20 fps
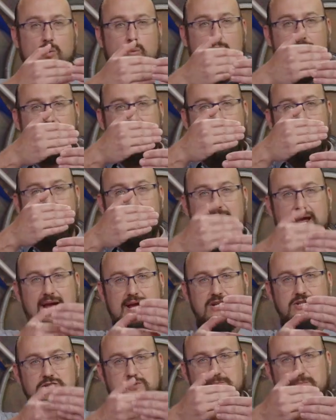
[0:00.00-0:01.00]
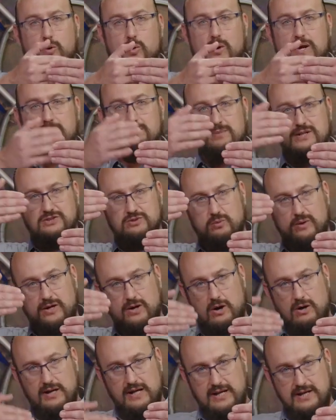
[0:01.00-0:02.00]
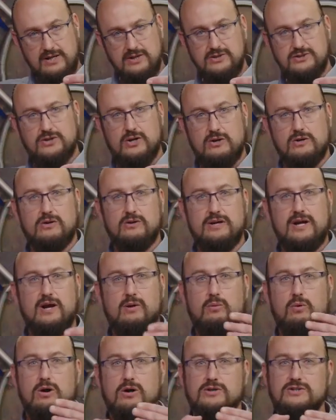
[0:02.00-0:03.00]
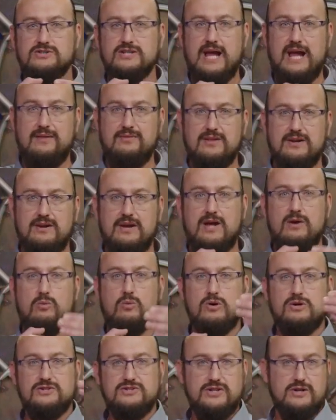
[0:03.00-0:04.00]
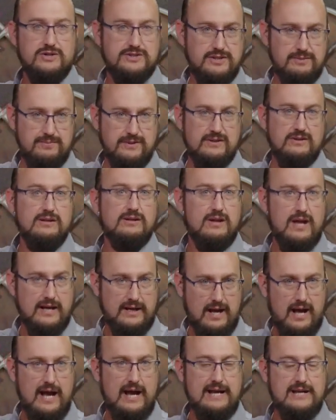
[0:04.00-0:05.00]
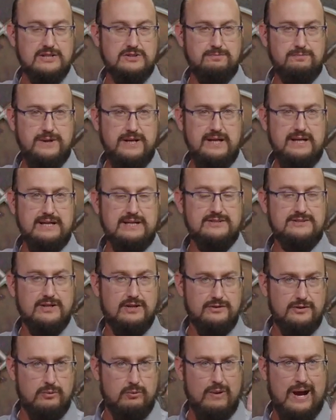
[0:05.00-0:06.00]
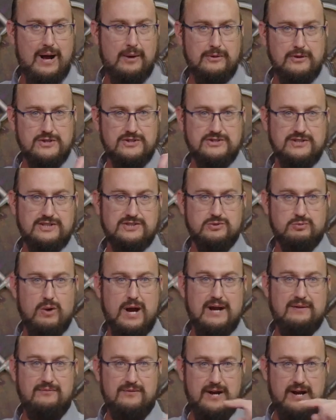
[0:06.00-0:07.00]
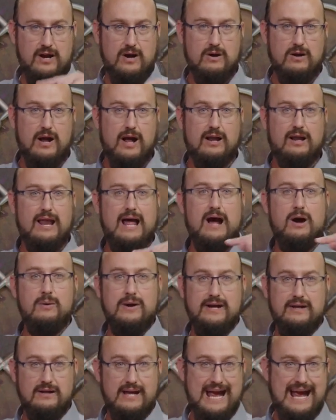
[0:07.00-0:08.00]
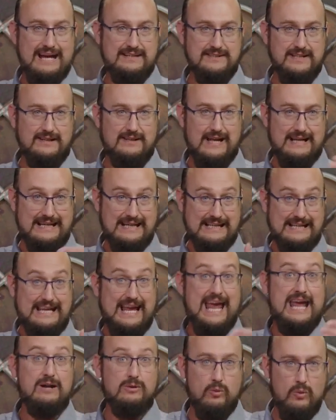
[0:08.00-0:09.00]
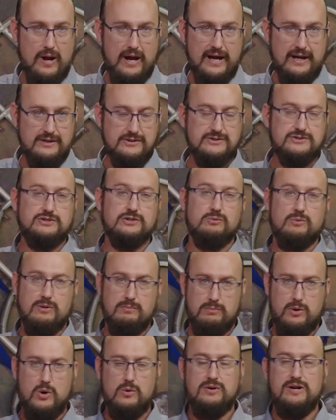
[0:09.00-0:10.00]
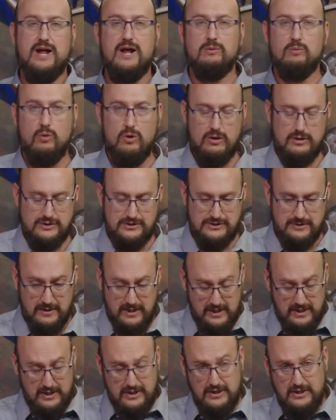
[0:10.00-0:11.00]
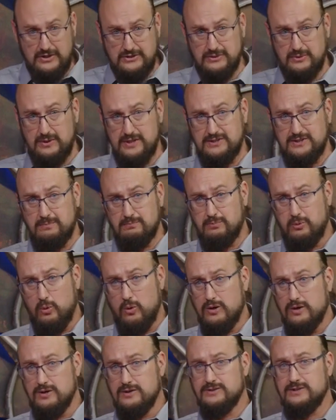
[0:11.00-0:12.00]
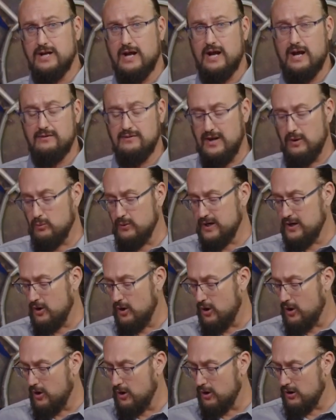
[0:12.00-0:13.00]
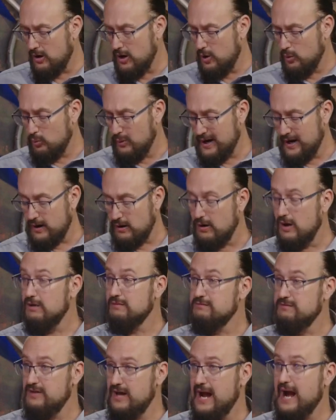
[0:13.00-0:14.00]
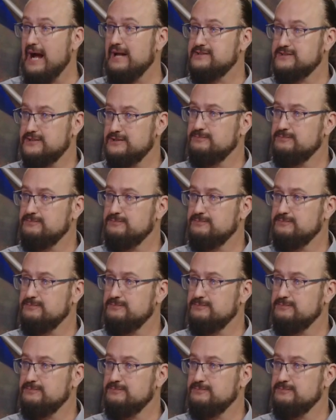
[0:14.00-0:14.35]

Well, that edge point between our internal networks and the networks that are typically like ISPs, the router sits right there, acting like a gateway to remote networks. So it is important that we are aware of that.